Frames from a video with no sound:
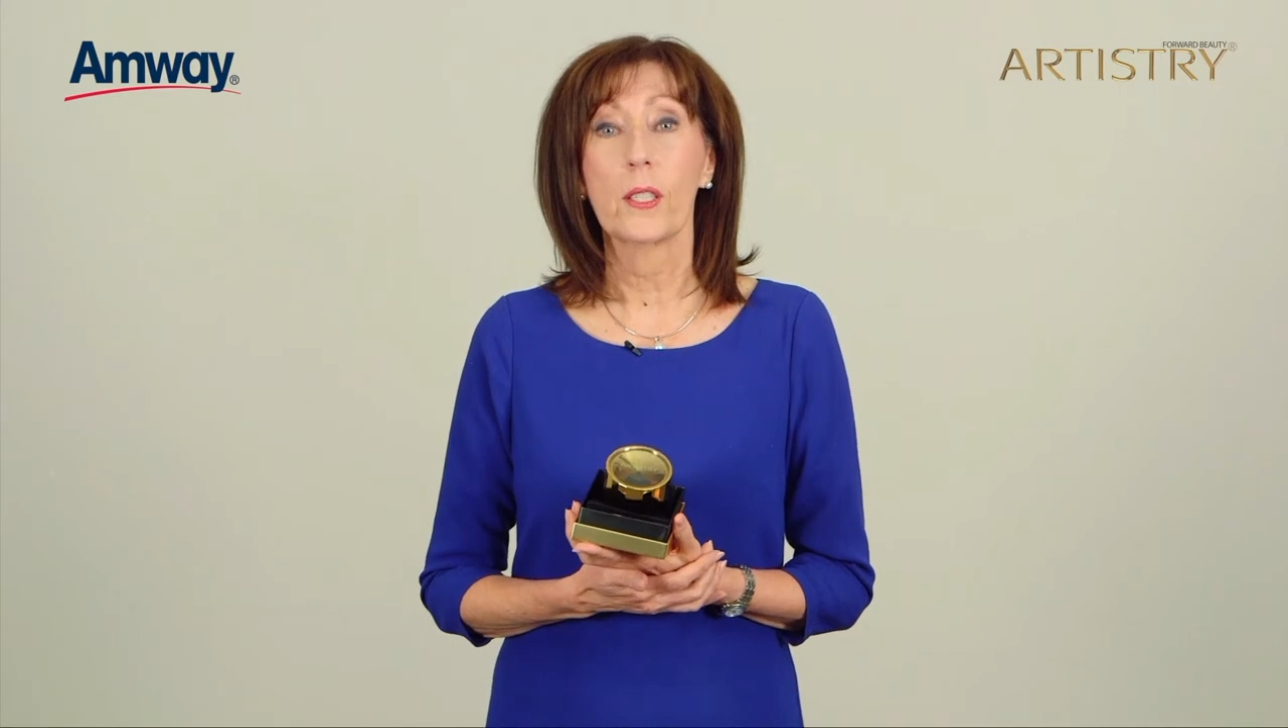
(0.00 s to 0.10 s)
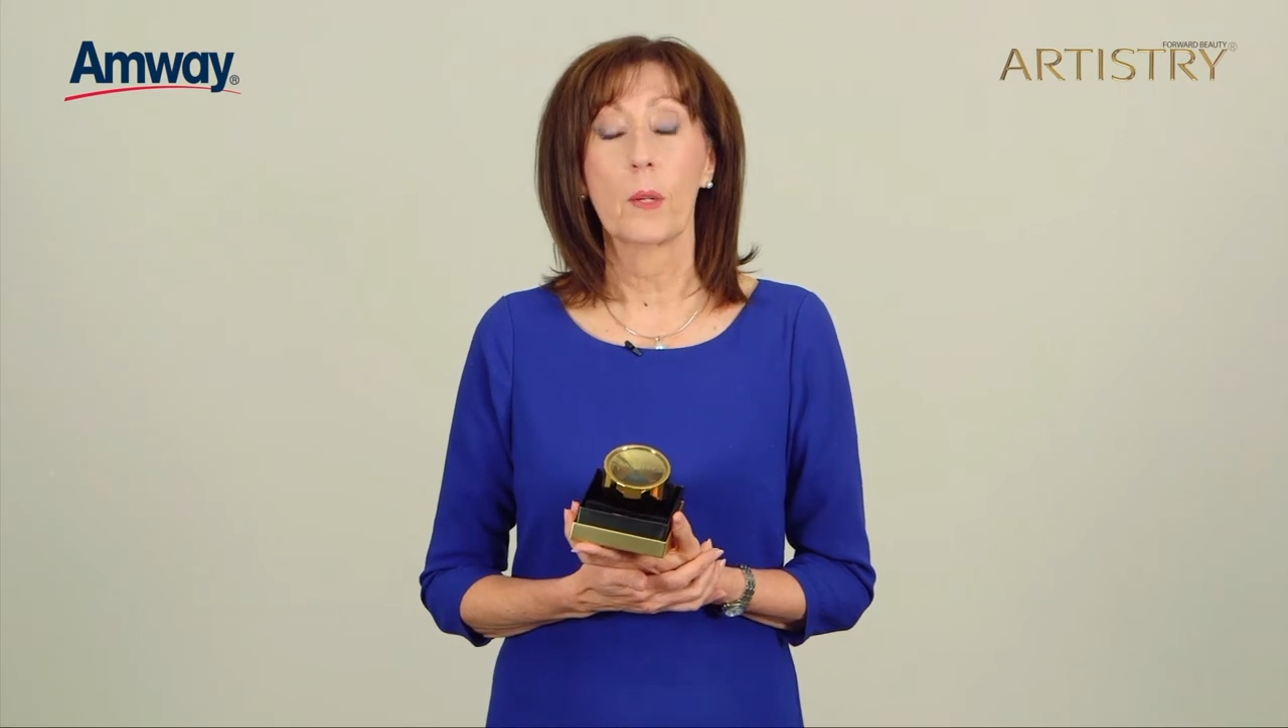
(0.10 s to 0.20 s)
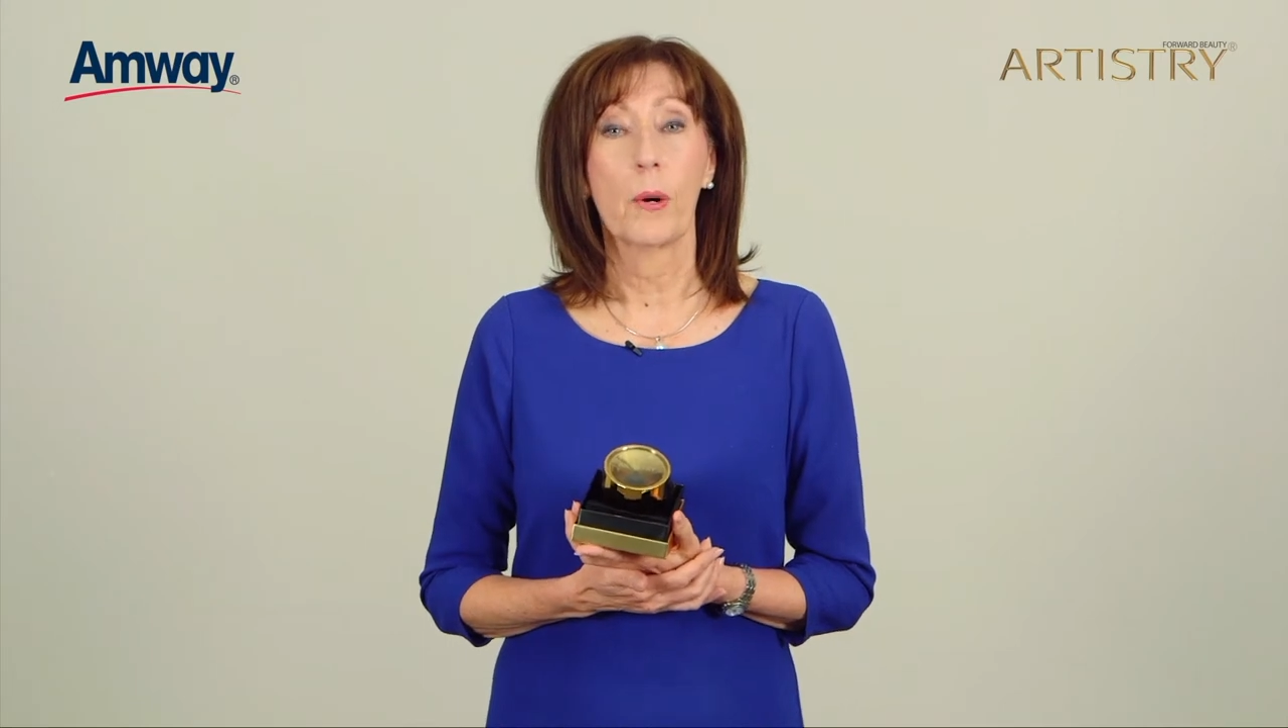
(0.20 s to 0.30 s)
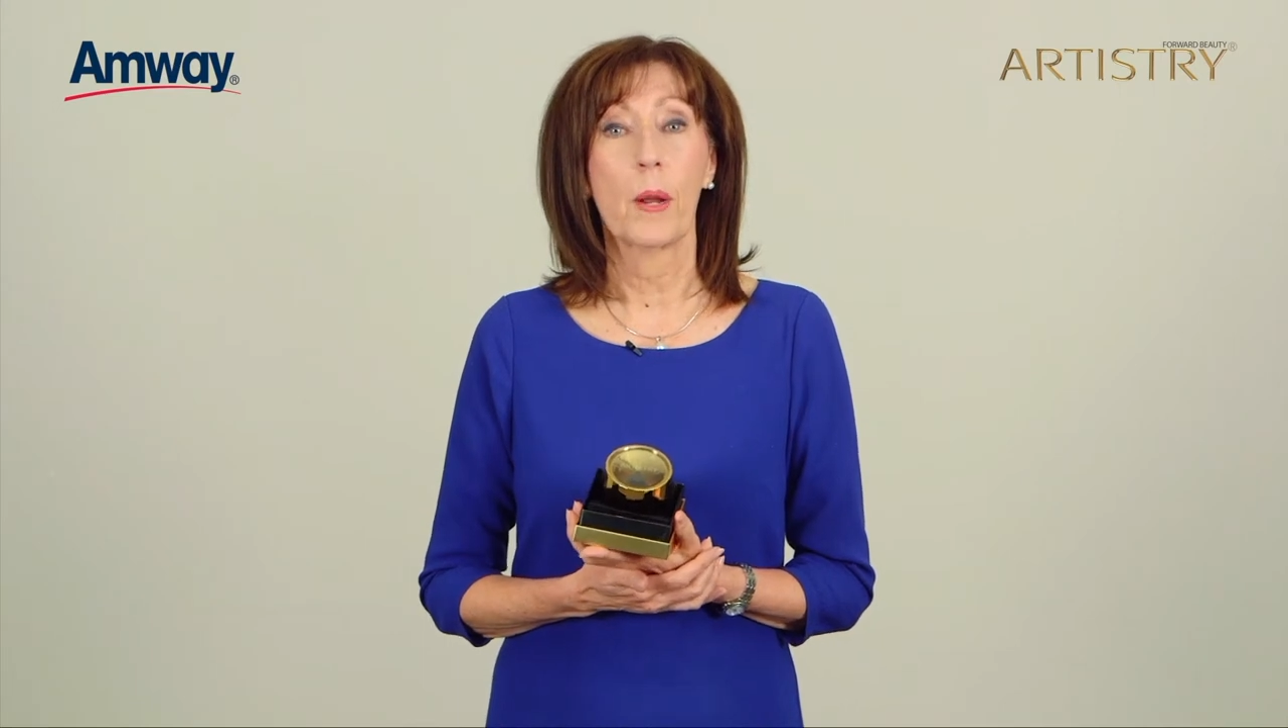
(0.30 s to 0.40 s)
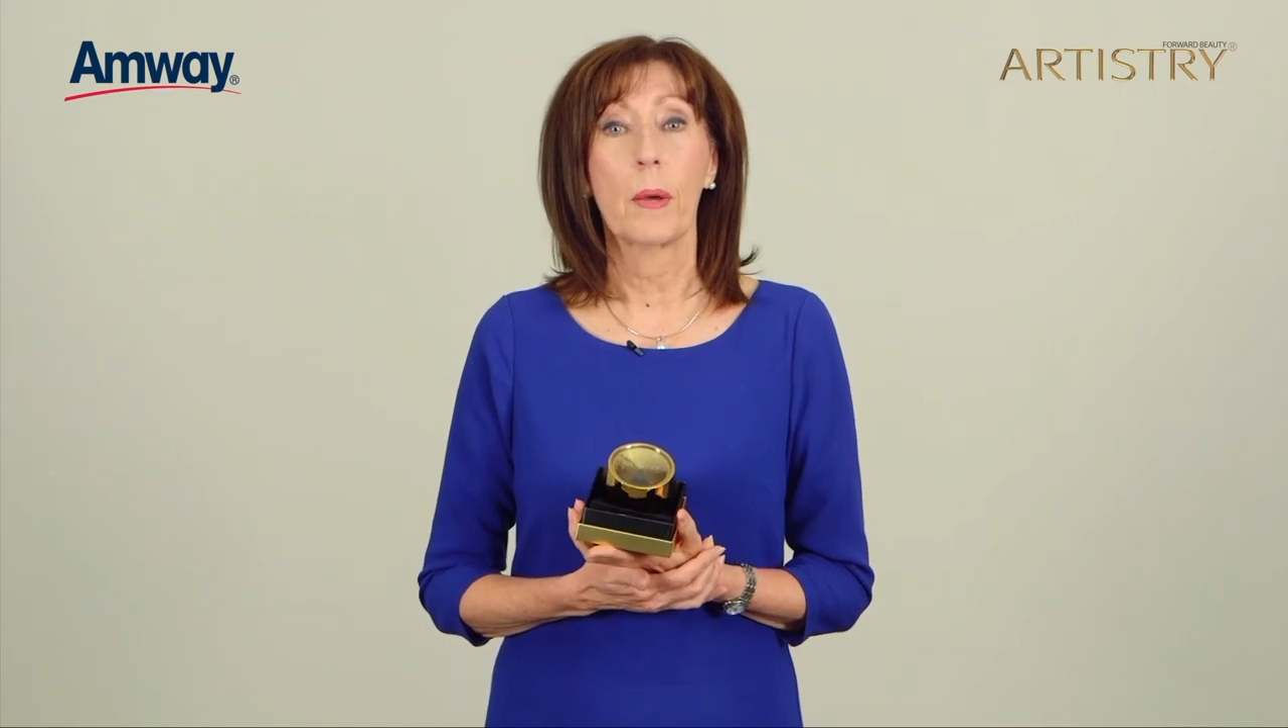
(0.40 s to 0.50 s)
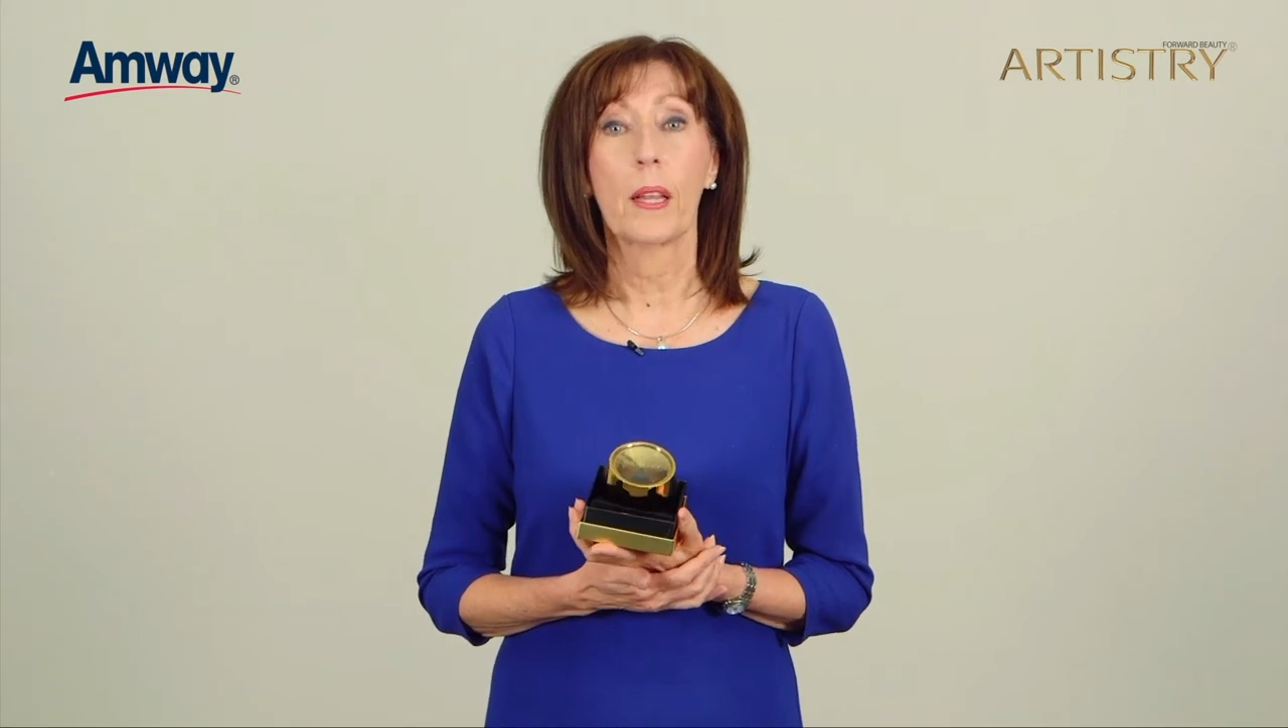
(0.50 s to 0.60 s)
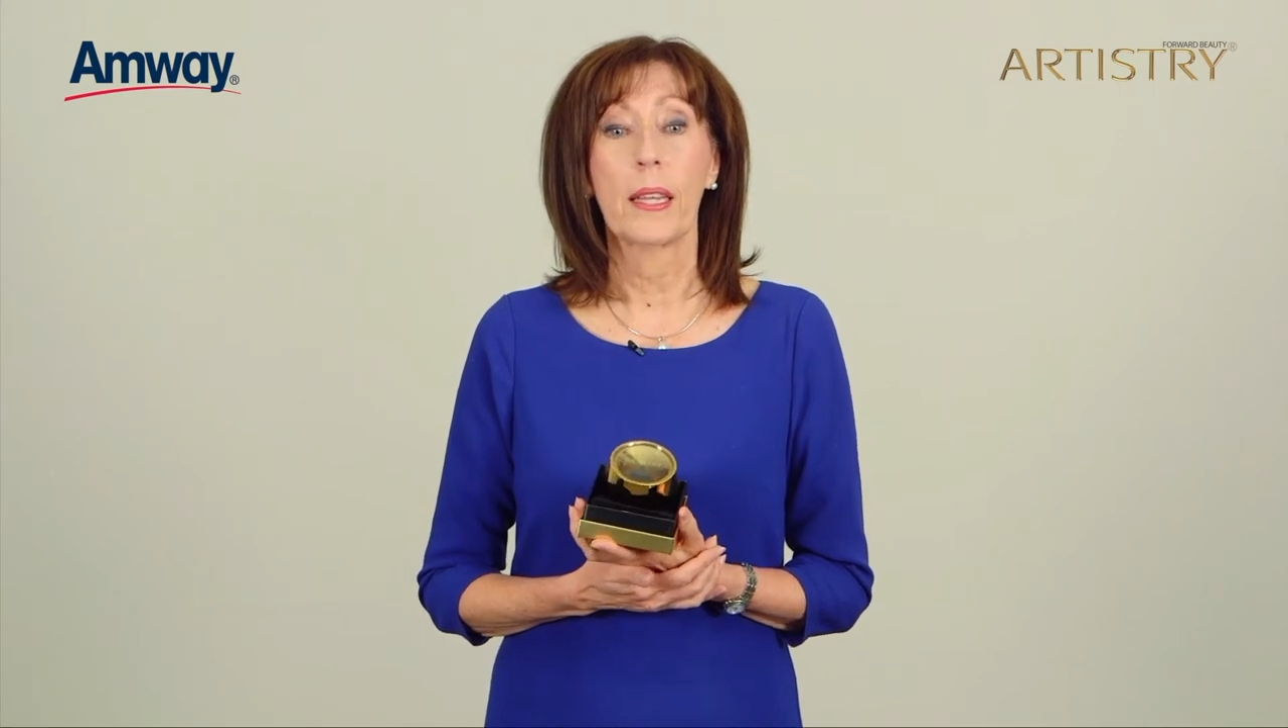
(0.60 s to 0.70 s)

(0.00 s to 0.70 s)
Suprema